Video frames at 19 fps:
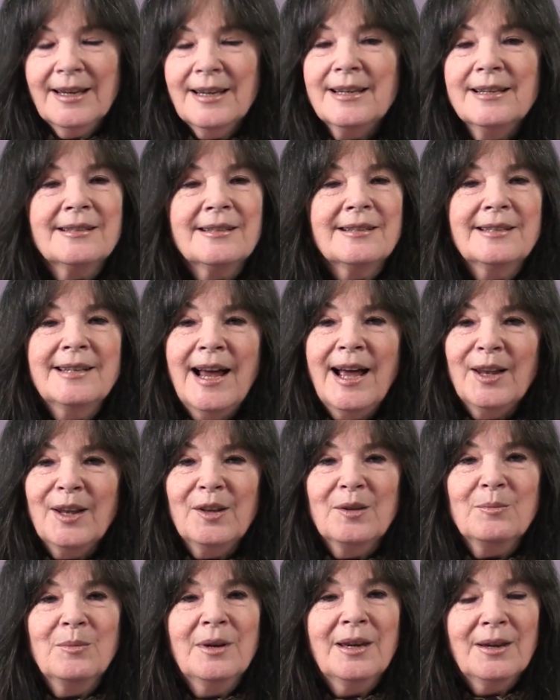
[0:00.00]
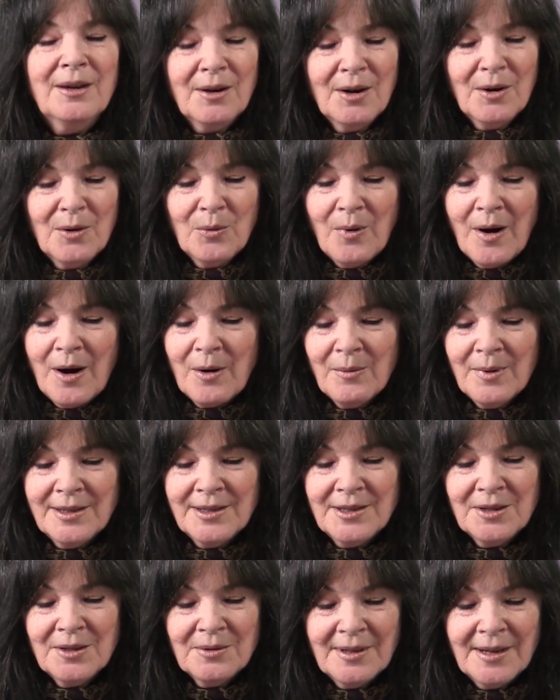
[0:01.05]
is telling me what we
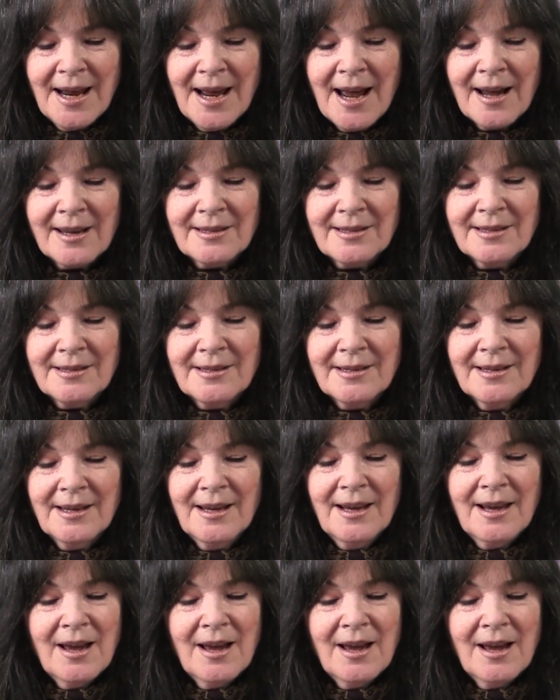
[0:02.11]
do next